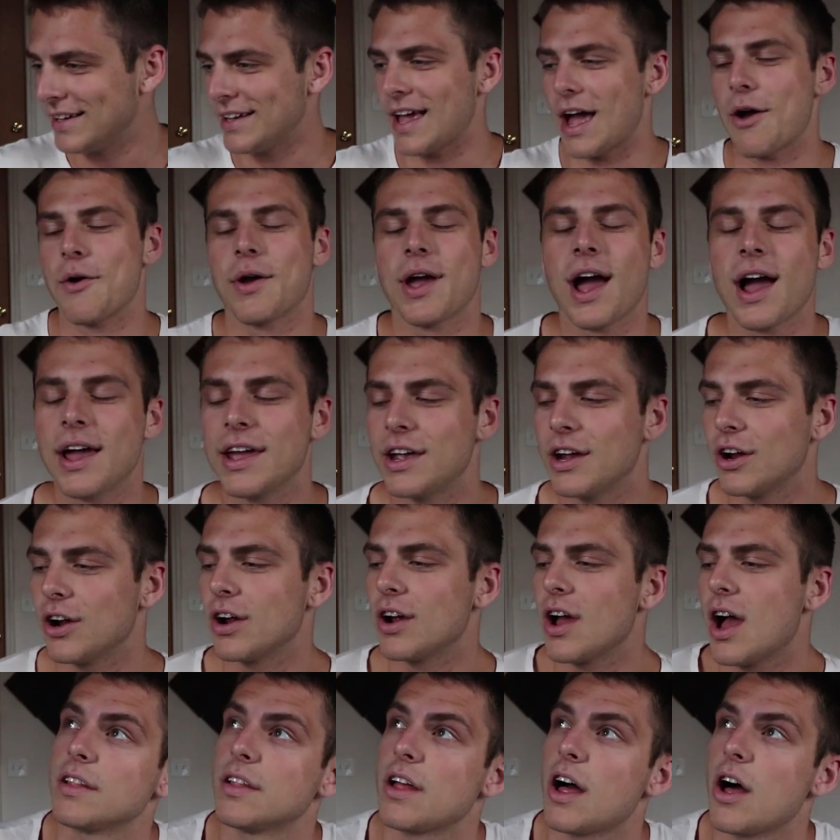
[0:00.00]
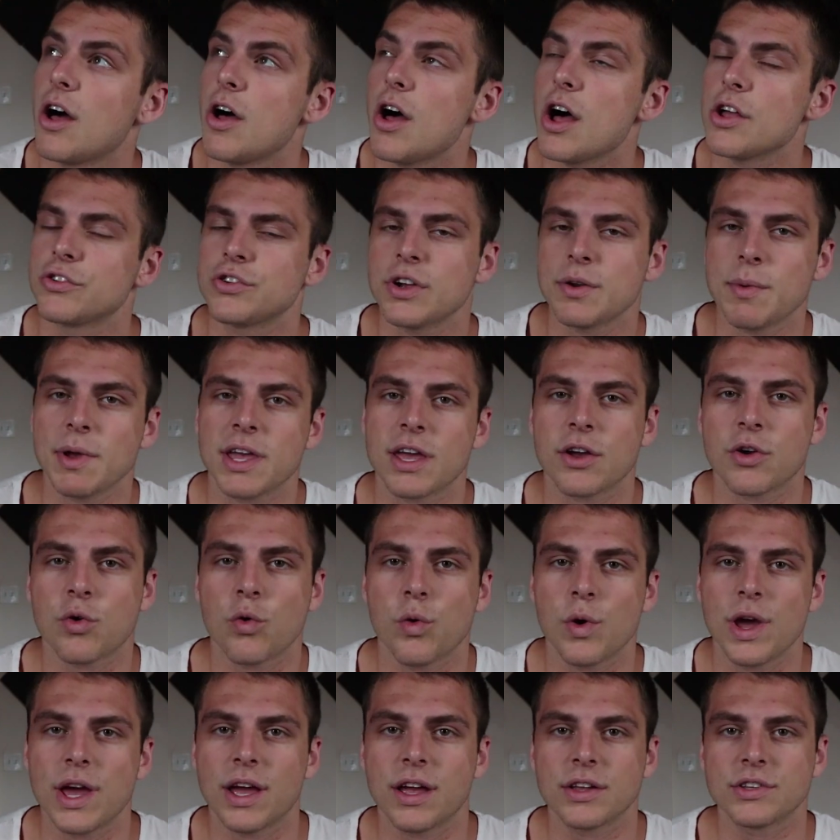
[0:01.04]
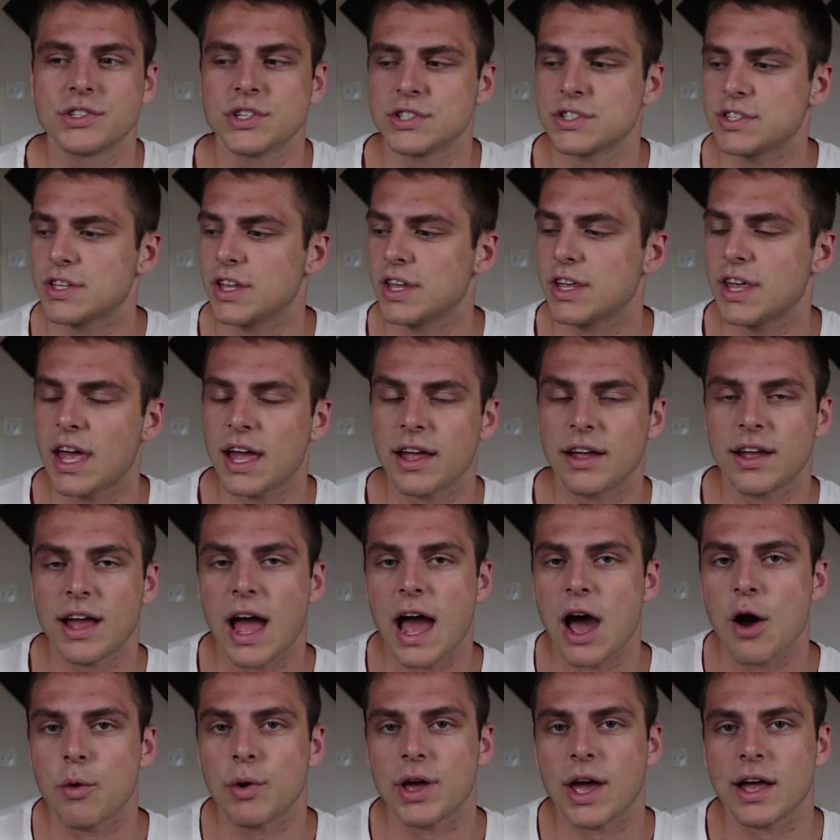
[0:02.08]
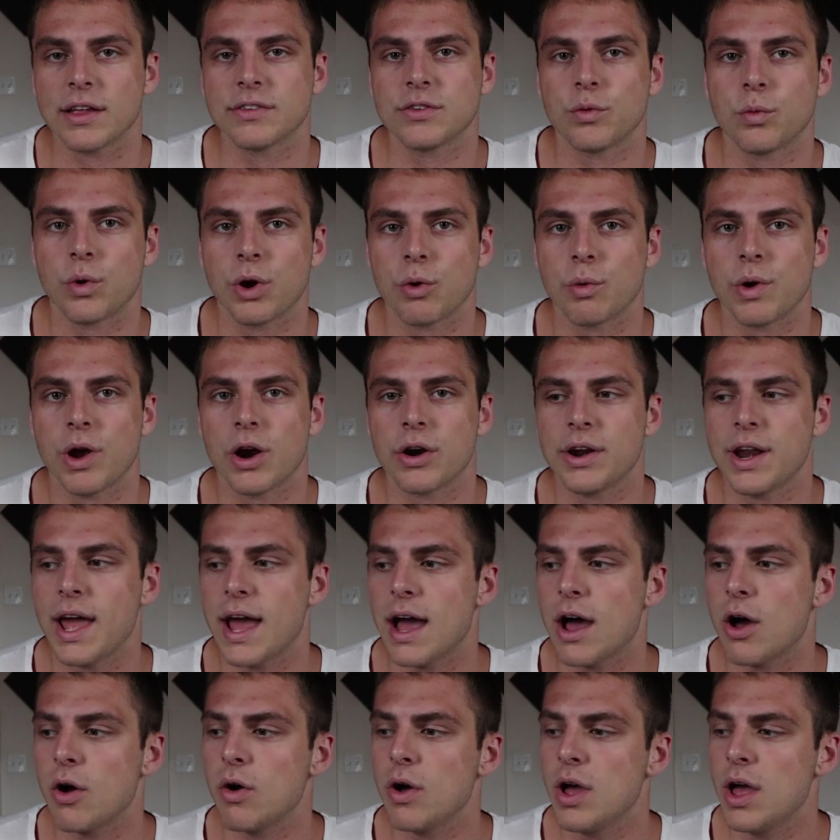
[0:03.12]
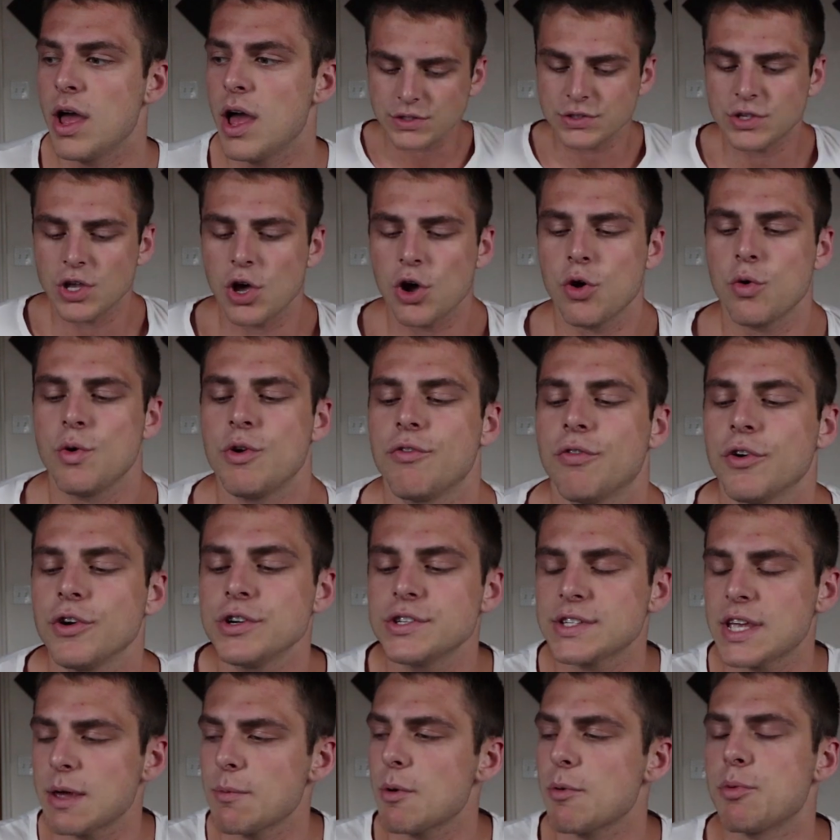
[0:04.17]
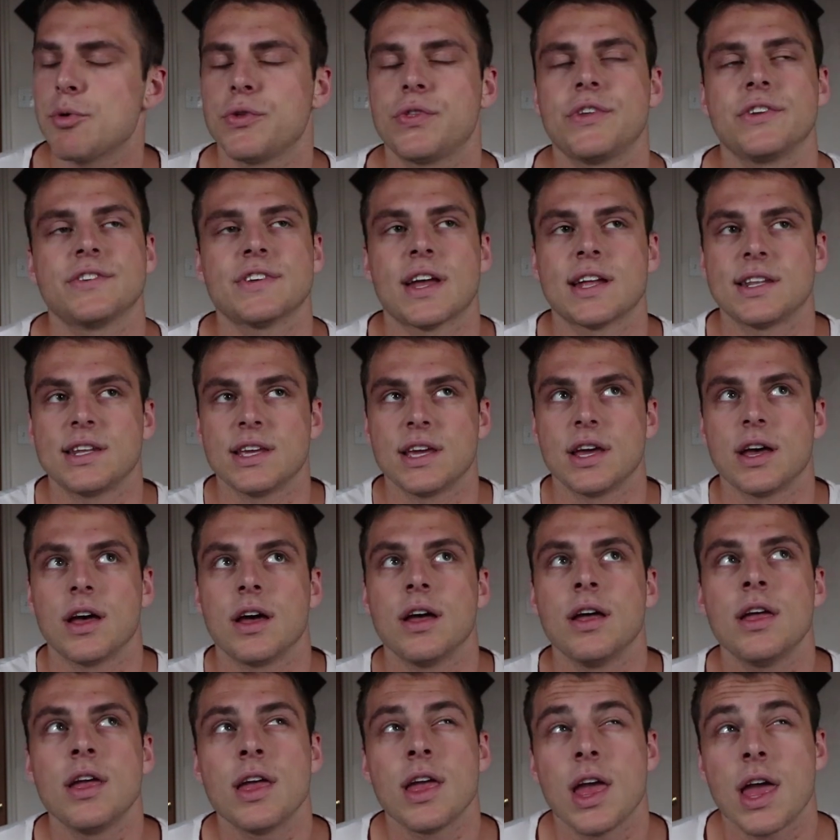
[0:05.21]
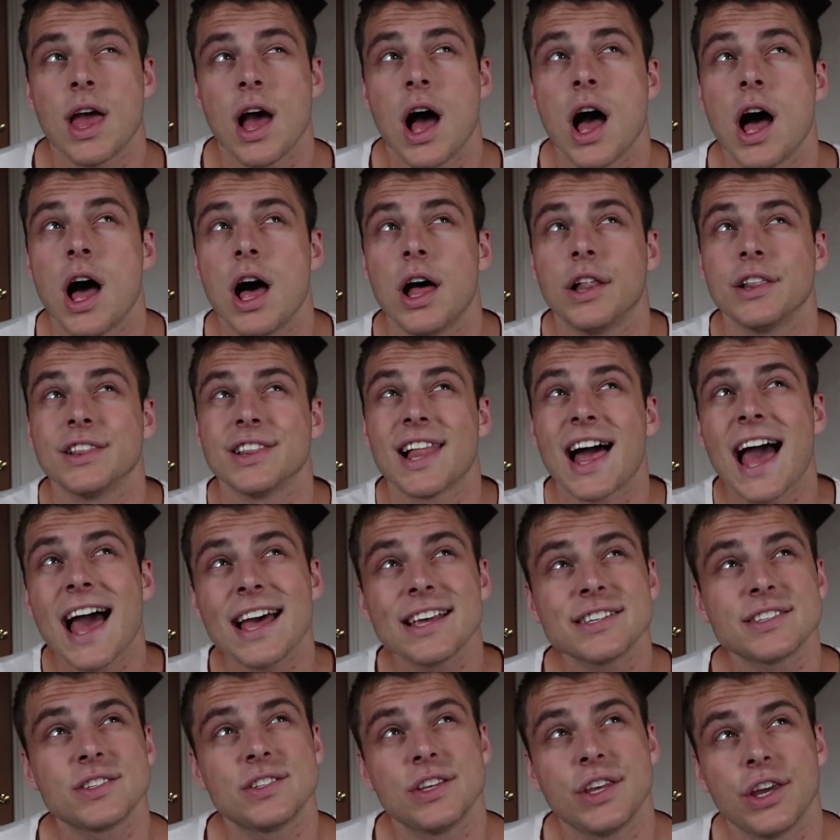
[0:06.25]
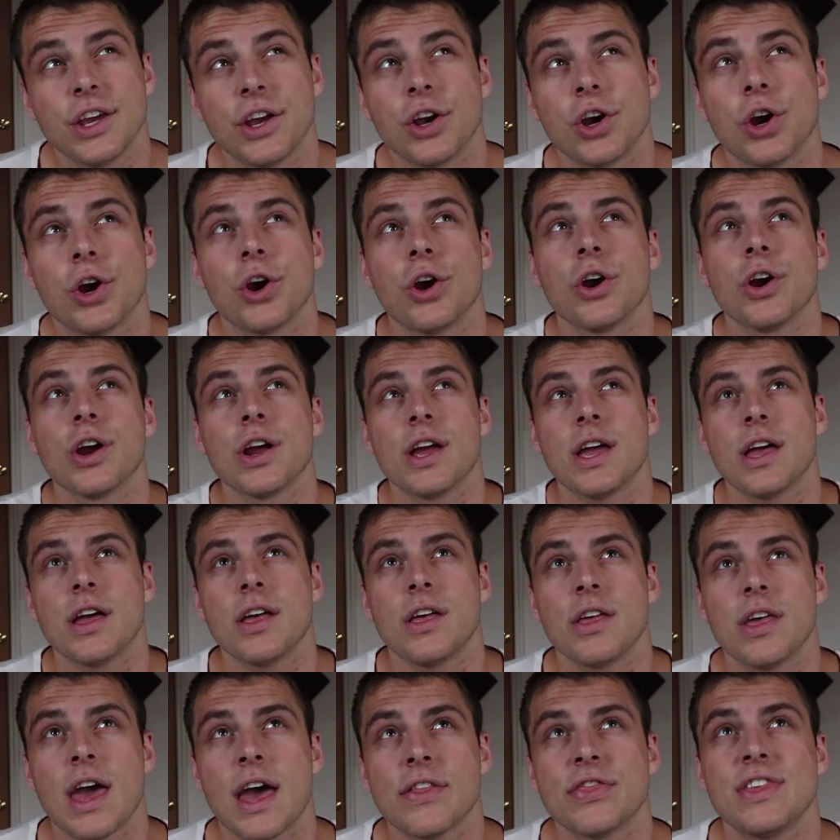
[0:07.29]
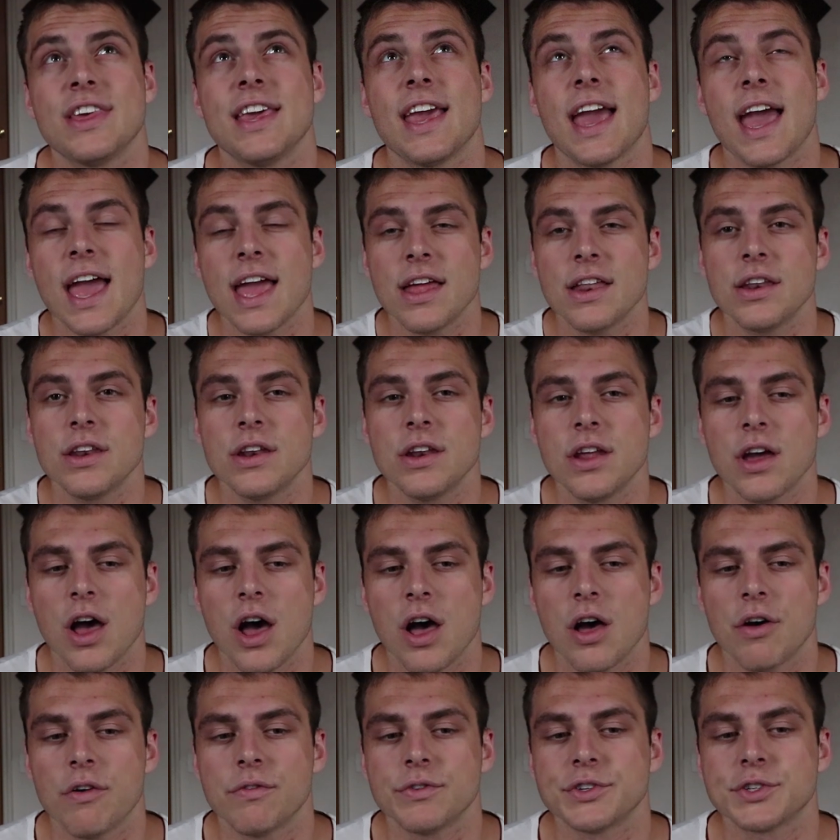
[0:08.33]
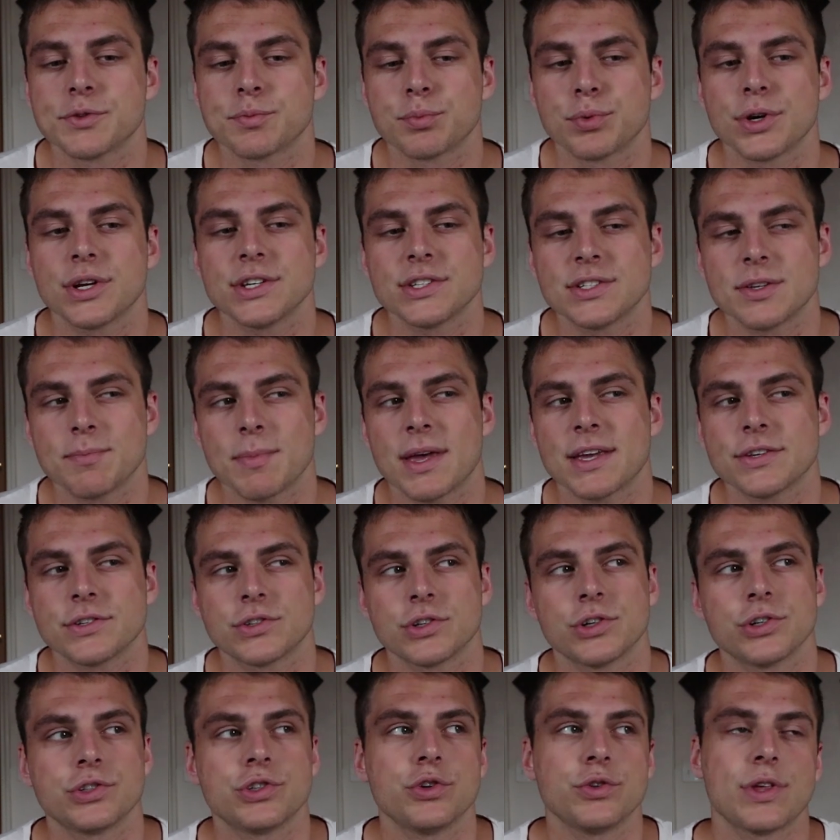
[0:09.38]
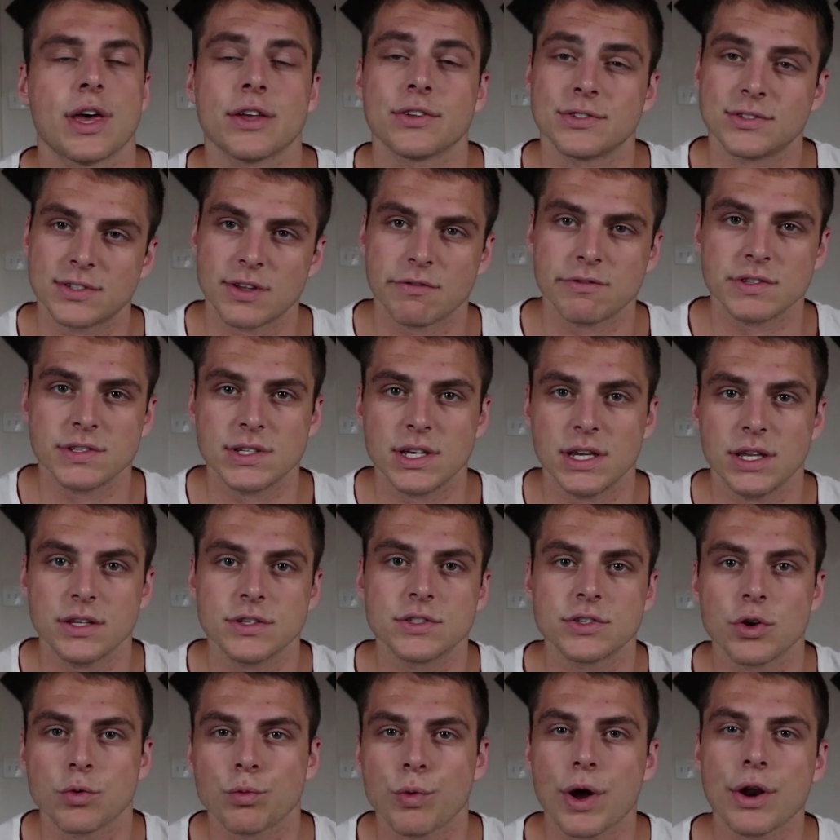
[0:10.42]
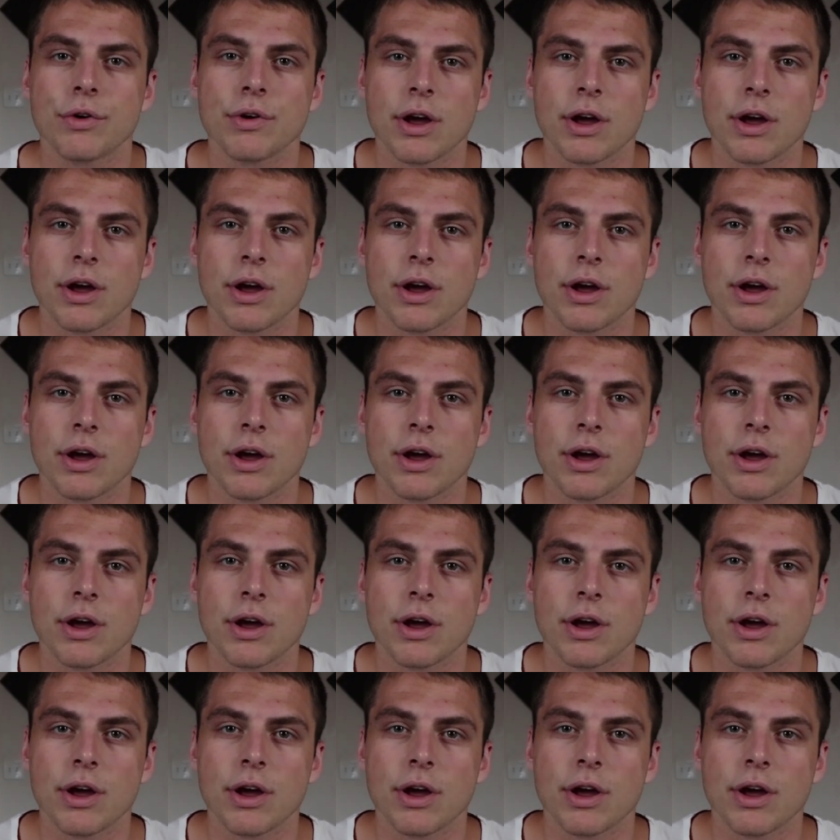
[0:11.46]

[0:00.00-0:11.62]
how we got here. I'll try to make it quick, just like how we got to where we are now. So we first came up with this idea last year at the end of spring semester 2017, so right